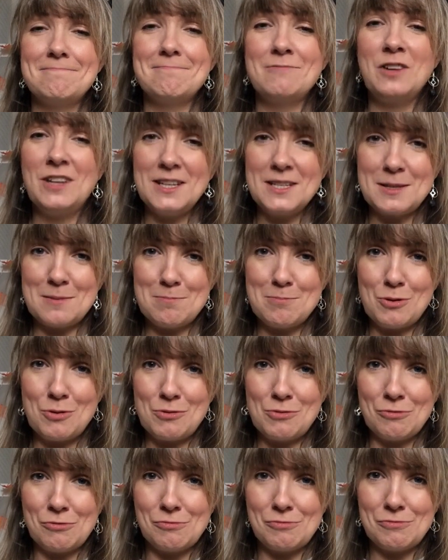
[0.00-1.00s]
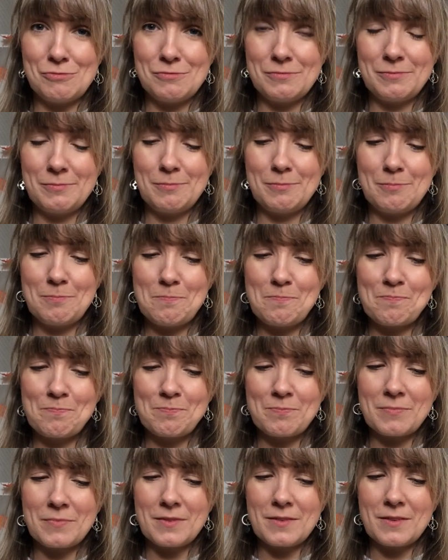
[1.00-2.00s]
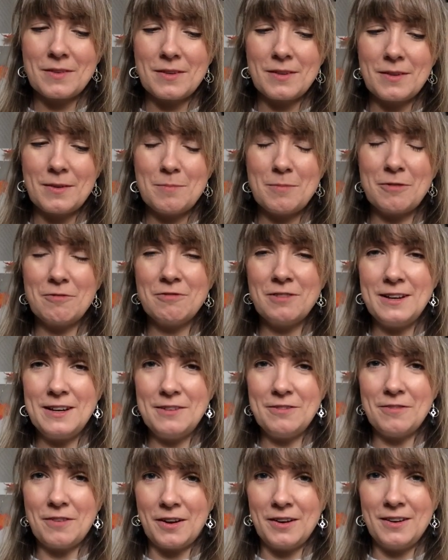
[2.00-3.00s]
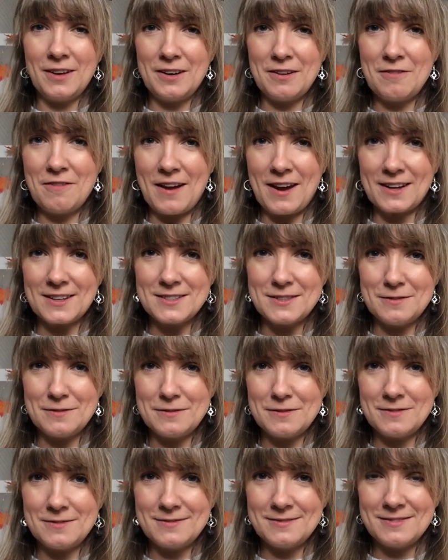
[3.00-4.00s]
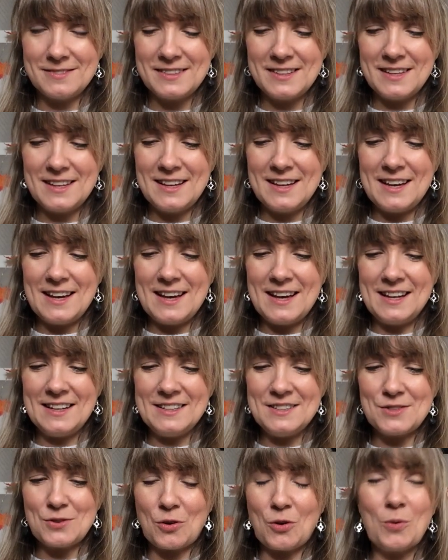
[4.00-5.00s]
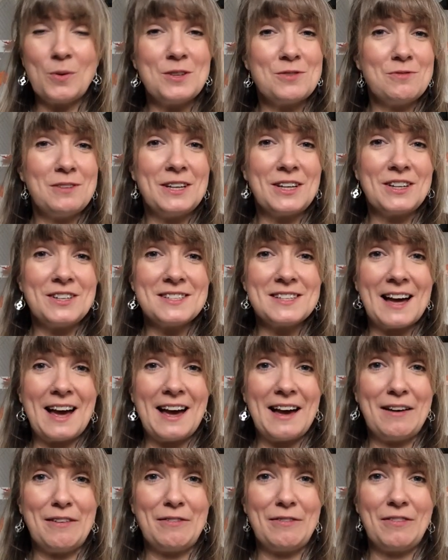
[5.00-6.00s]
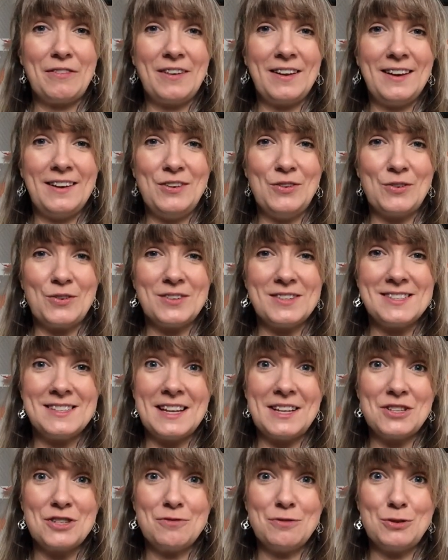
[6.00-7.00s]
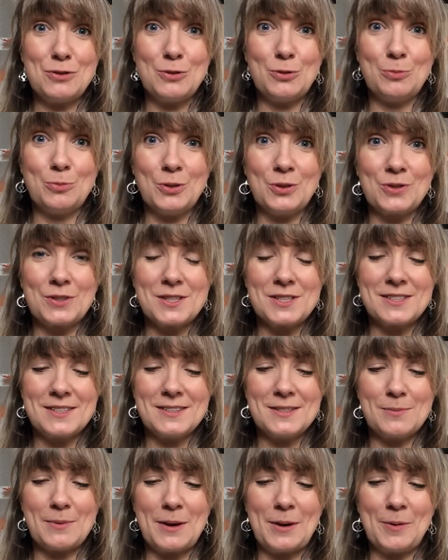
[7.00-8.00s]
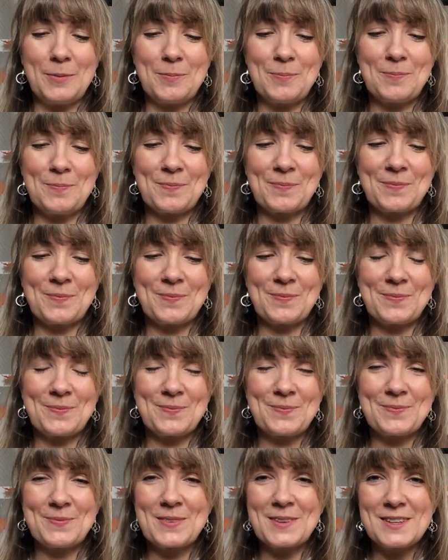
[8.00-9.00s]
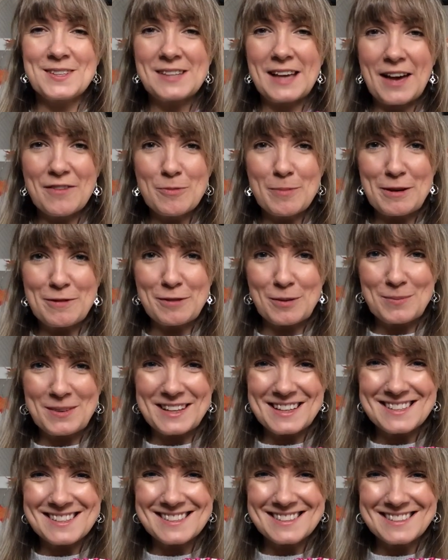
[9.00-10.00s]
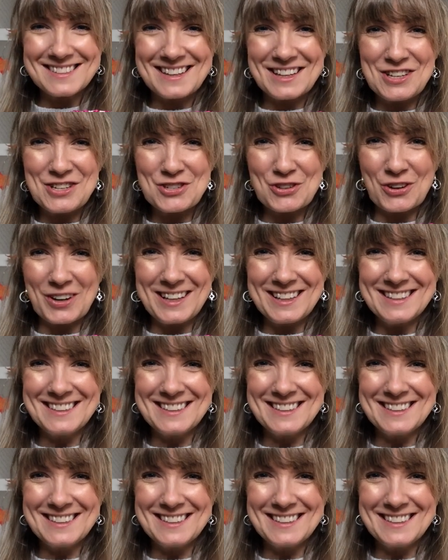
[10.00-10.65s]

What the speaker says: really simple, but really fun and effective. And it's always really good to have in your sensory toolbox as well. So have a bit of fun with this and enjoy.